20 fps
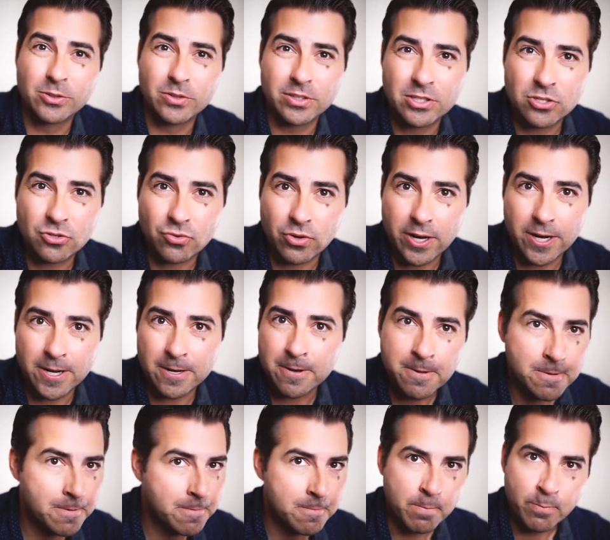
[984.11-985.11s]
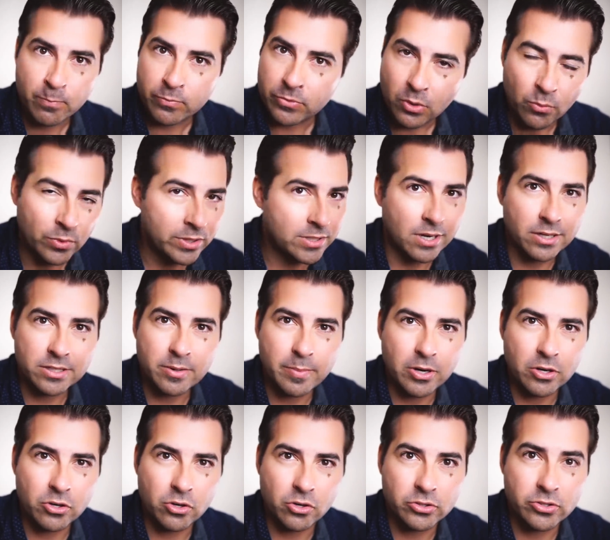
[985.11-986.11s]
Mr. Reagan does not answer these
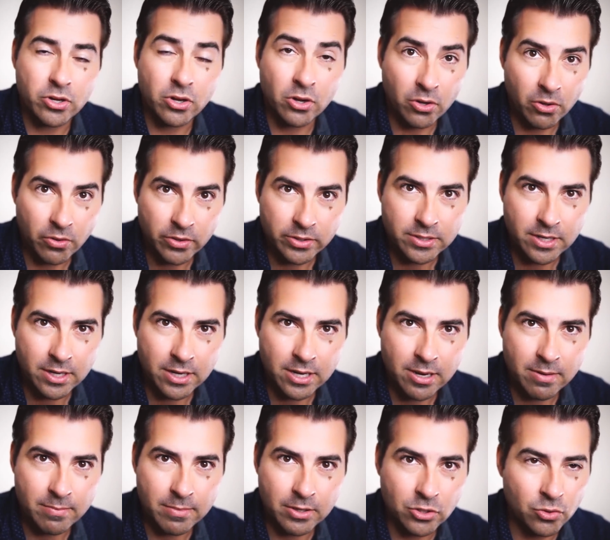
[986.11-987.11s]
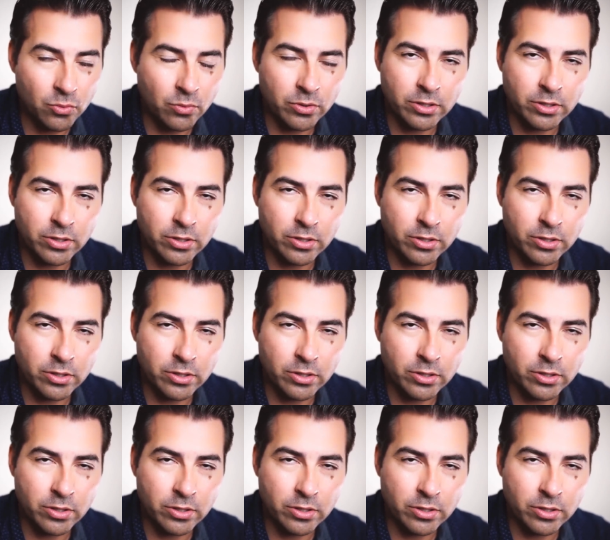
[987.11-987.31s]
questions outside of personal